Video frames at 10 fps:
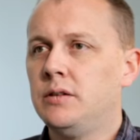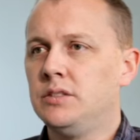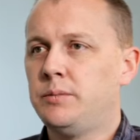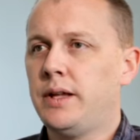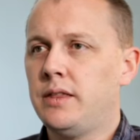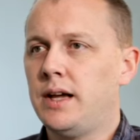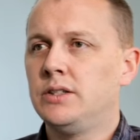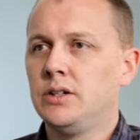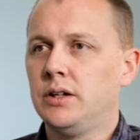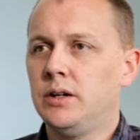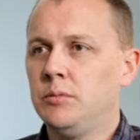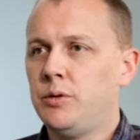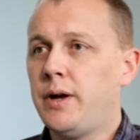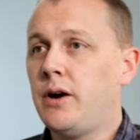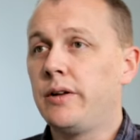can spend that time
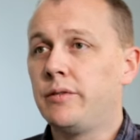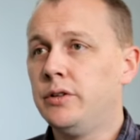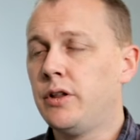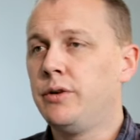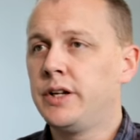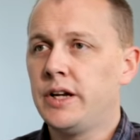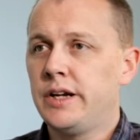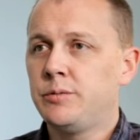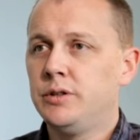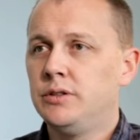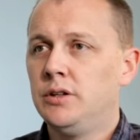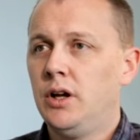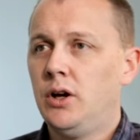preparing for another engagement